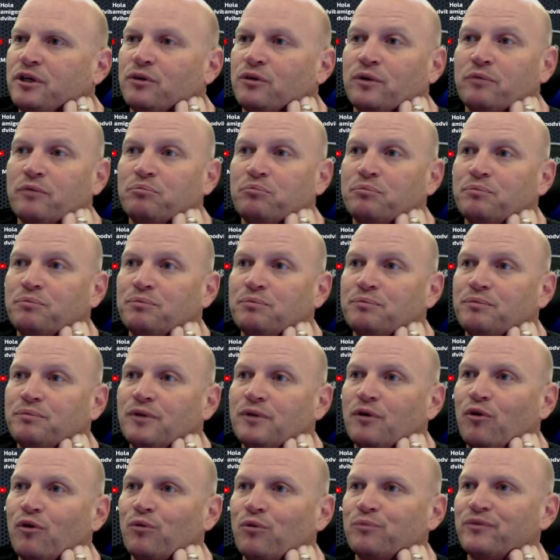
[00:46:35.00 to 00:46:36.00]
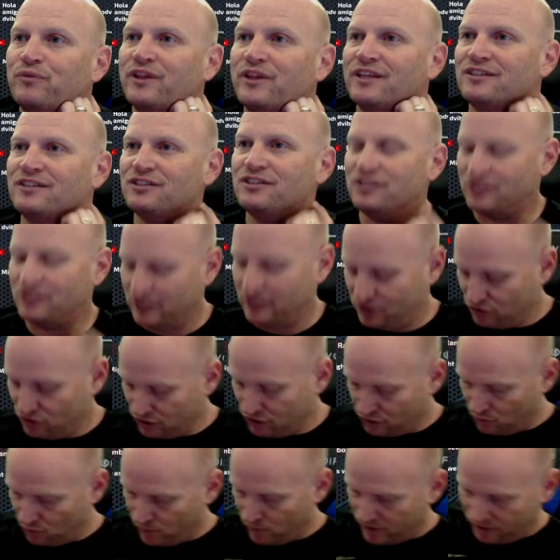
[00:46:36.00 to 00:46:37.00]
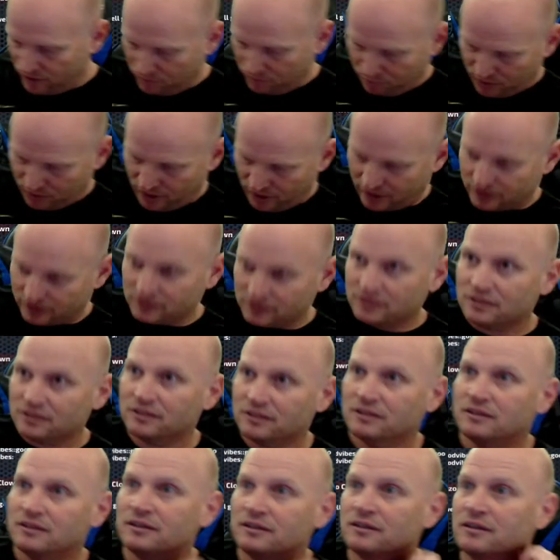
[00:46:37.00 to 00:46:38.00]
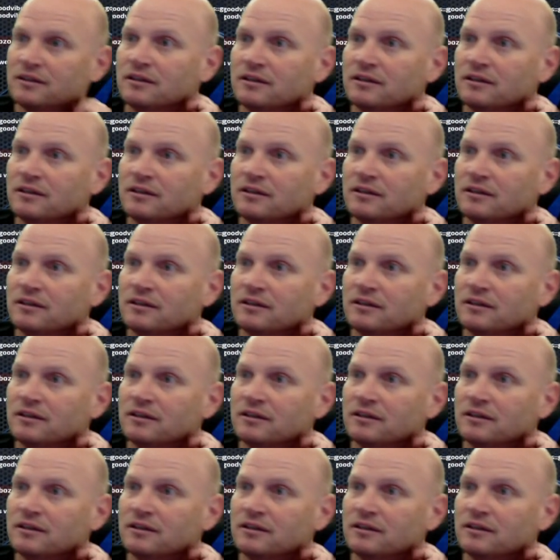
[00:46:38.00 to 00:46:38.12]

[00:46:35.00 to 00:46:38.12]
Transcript: P O E? Oh, it just, it took the way of the plus.